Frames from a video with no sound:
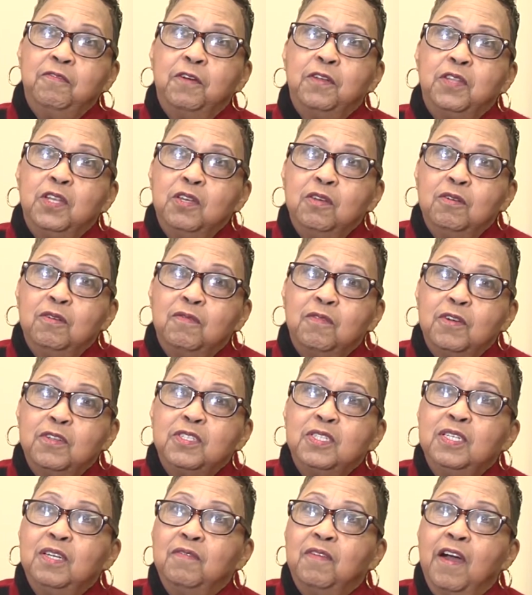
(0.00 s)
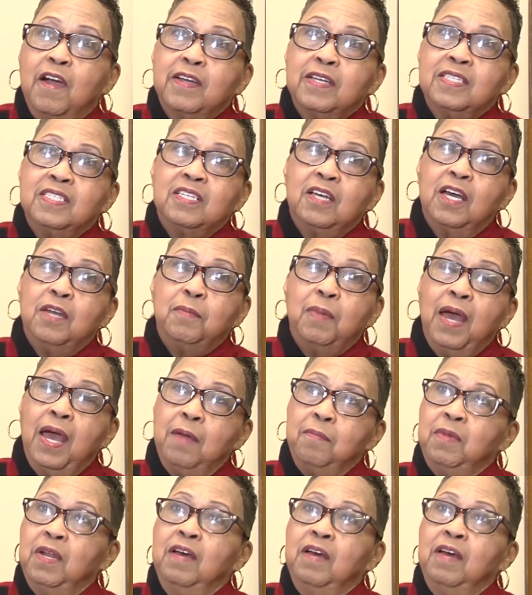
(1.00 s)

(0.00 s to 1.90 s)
for the University of Arkansas at Pine